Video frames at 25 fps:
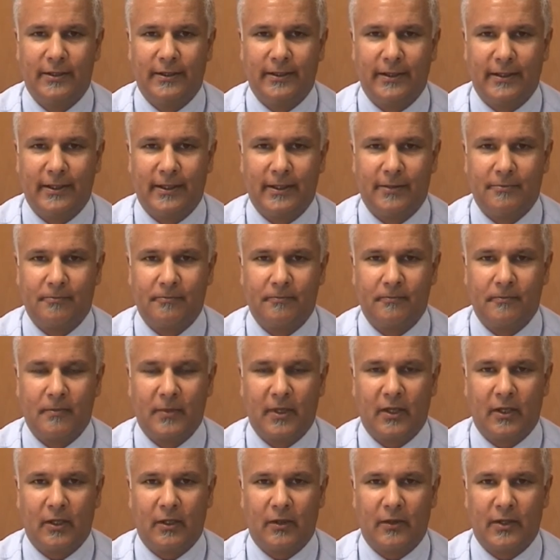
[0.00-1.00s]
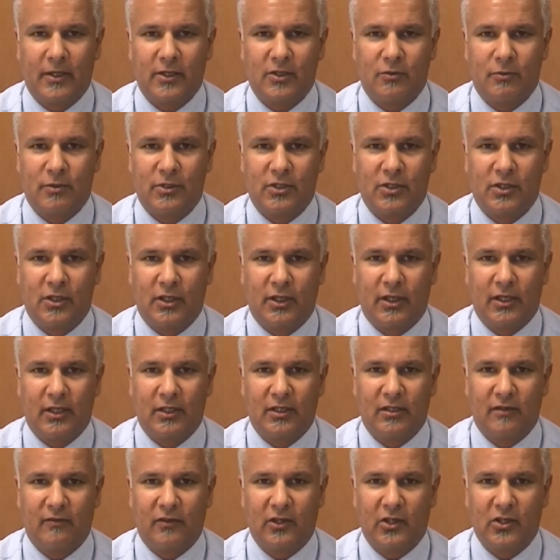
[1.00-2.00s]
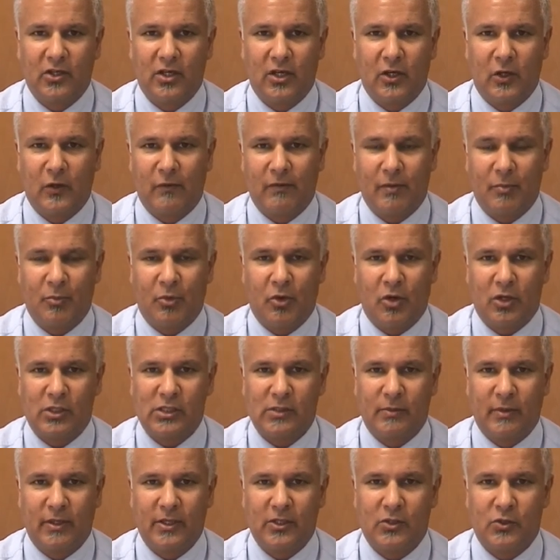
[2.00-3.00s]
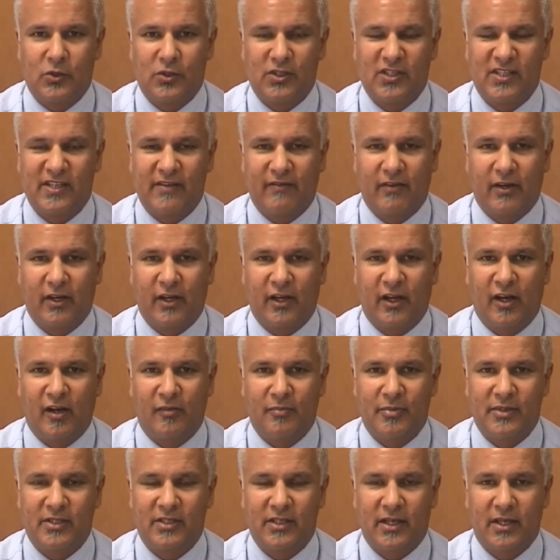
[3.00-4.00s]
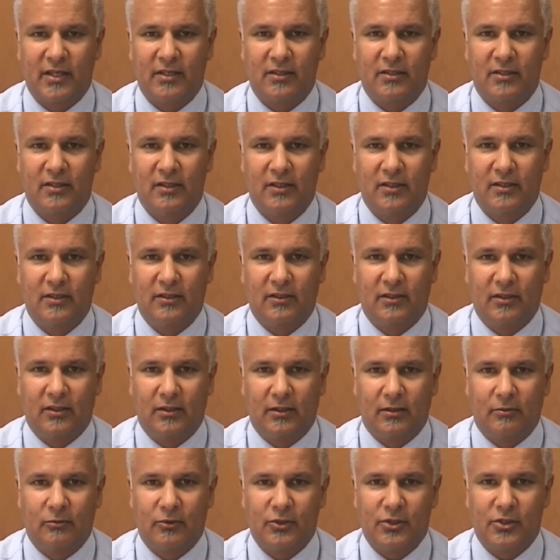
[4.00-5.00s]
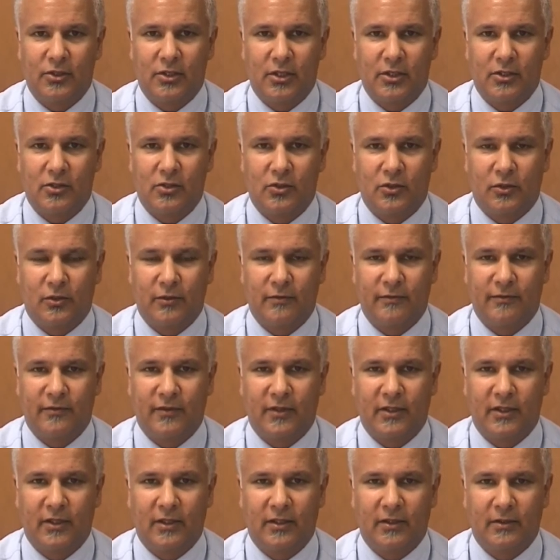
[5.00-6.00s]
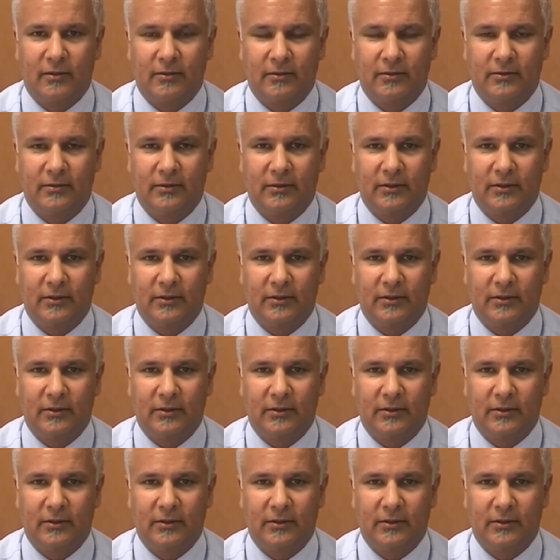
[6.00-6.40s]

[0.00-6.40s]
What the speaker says: You know, that's returning a dividend yield of approximately sort of 7.5%, which does sort of